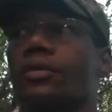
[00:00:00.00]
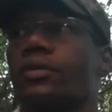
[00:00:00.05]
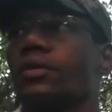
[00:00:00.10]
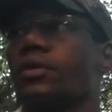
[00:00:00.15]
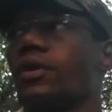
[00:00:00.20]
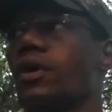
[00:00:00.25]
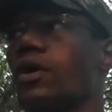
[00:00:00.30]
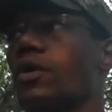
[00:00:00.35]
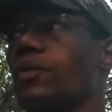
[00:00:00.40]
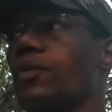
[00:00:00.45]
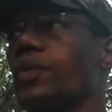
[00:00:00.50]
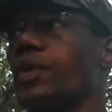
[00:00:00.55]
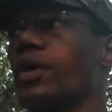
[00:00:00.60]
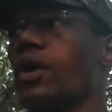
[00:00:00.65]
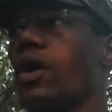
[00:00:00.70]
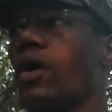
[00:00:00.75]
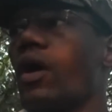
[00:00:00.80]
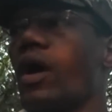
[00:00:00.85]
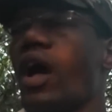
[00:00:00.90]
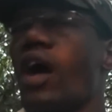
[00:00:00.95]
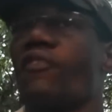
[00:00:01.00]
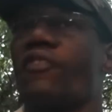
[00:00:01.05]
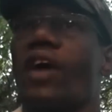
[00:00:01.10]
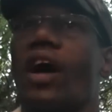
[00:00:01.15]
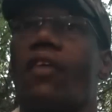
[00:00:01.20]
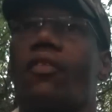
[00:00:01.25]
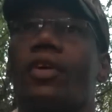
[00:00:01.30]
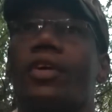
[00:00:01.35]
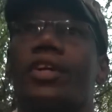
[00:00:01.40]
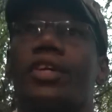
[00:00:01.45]
You know, we all have
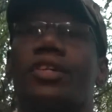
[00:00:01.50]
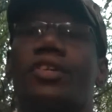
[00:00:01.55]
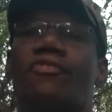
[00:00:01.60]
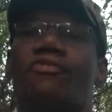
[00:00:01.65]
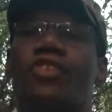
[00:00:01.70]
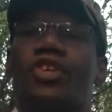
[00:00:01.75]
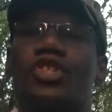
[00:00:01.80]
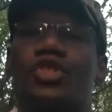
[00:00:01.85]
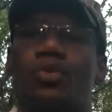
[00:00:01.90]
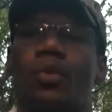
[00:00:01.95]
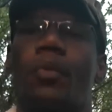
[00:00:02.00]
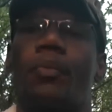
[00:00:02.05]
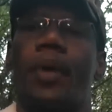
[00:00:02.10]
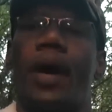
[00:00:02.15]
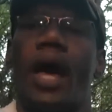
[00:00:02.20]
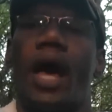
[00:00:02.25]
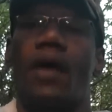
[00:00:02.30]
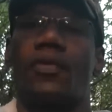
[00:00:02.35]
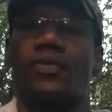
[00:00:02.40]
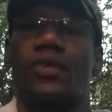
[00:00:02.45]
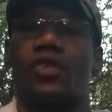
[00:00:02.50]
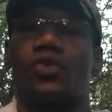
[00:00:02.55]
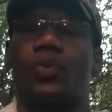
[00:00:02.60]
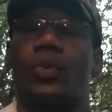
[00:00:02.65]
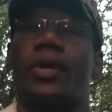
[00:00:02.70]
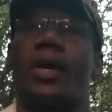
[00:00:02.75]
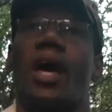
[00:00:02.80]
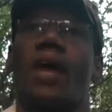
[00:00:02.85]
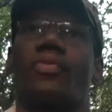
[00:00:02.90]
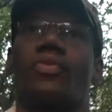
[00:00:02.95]
our individual paths that
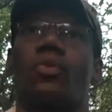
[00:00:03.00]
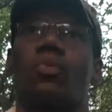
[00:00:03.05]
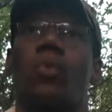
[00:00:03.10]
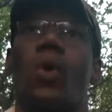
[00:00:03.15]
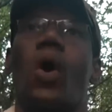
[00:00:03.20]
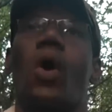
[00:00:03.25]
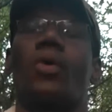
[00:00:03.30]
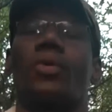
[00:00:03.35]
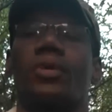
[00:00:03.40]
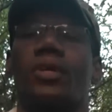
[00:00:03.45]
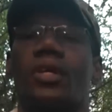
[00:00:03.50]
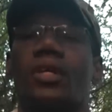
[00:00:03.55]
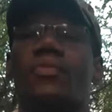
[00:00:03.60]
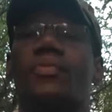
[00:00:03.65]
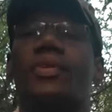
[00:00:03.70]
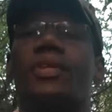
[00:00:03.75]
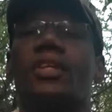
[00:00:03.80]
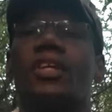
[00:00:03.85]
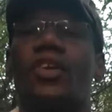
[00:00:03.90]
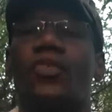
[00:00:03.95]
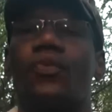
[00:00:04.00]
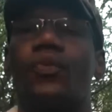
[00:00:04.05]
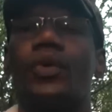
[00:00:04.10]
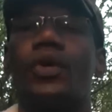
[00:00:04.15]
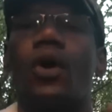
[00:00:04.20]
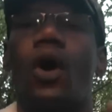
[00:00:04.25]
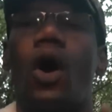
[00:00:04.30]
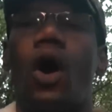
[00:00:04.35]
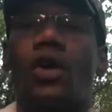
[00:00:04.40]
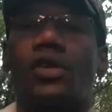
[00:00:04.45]
we have to walk, even if
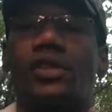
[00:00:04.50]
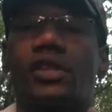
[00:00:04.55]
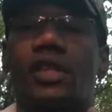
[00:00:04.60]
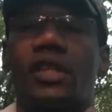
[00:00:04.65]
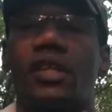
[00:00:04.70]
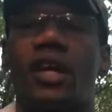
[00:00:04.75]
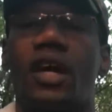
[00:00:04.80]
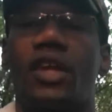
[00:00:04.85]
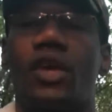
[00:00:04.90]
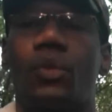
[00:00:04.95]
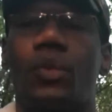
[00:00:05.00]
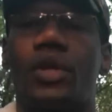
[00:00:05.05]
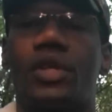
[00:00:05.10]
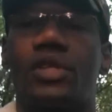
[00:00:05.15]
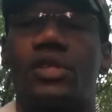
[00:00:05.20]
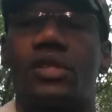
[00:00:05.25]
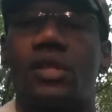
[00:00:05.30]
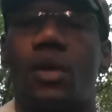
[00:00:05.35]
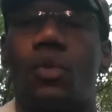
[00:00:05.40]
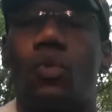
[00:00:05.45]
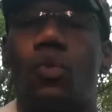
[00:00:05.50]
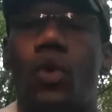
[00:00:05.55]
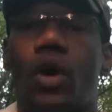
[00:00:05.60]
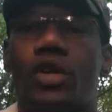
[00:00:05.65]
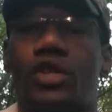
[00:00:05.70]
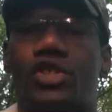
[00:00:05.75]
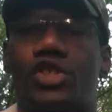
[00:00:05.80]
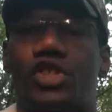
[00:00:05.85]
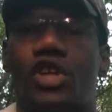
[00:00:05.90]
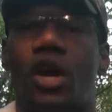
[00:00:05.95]
we are together with
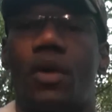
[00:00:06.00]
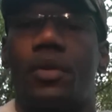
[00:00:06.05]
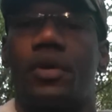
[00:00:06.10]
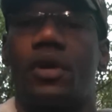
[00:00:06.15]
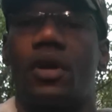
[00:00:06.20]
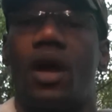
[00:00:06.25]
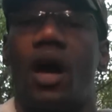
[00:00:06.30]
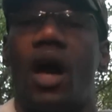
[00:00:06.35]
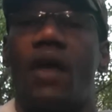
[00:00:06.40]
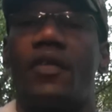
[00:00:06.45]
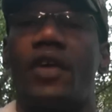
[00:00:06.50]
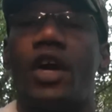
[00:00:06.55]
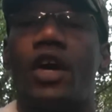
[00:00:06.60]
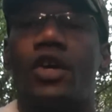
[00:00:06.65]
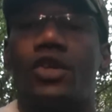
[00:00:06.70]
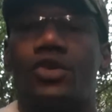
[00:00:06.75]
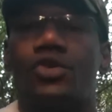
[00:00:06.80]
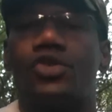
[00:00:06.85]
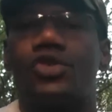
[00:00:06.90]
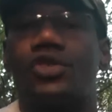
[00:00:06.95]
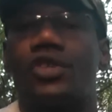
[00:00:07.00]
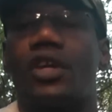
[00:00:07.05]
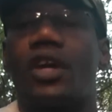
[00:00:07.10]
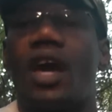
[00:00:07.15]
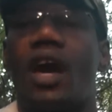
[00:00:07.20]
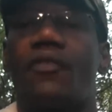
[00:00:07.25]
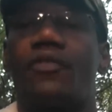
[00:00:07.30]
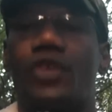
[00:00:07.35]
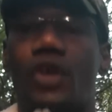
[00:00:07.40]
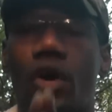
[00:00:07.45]
someone sharing a life. You
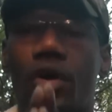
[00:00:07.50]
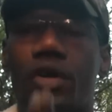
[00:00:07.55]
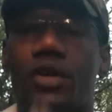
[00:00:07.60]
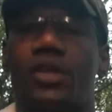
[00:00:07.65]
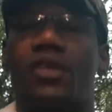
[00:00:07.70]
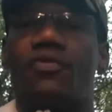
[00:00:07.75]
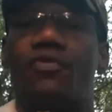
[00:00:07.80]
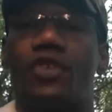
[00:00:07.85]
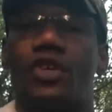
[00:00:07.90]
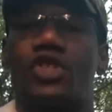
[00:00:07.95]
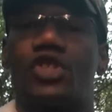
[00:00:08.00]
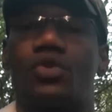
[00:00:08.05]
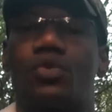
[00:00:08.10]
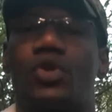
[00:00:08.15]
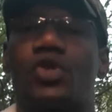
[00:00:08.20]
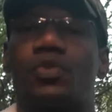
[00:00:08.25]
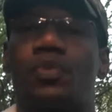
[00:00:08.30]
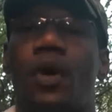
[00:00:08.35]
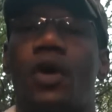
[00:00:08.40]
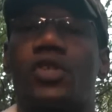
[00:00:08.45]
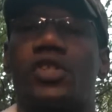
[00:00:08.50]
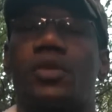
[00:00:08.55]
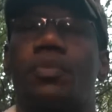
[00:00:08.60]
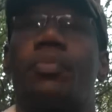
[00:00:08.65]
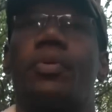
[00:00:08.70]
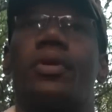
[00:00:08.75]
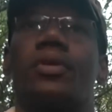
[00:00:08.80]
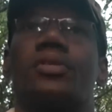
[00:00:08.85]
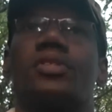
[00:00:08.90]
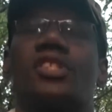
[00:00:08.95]
still have your individual
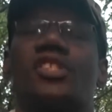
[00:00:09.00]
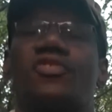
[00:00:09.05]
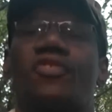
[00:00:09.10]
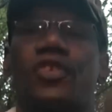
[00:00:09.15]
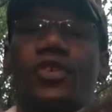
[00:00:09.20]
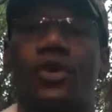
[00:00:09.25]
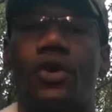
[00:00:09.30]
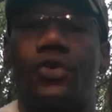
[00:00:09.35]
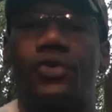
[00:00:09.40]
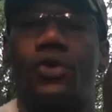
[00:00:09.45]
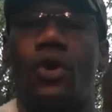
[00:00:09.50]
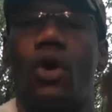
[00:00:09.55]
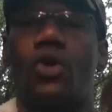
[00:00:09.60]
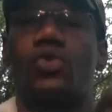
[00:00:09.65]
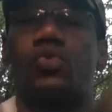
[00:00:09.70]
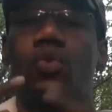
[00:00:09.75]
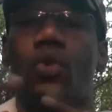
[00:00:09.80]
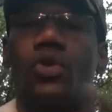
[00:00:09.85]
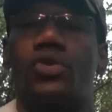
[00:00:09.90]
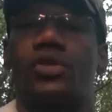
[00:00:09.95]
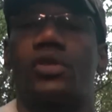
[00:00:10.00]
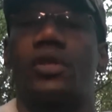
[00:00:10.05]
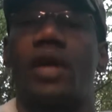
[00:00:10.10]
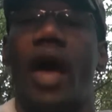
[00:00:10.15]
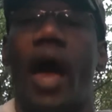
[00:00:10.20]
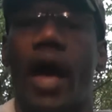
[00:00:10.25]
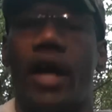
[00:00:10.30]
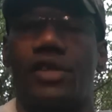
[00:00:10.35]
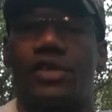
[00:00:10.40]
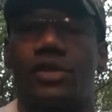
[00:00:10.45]
responsibilities for your thoughts, words, and
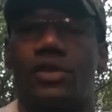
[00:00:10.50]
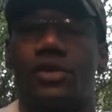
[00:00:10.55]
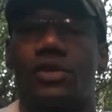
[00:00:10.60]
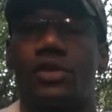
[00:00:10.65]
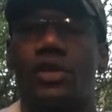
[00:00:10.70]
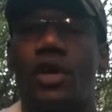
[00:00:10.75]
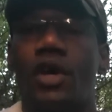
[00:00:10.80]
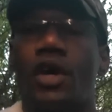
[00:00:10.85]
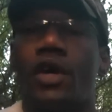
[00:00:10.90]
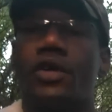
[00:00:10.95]
actions.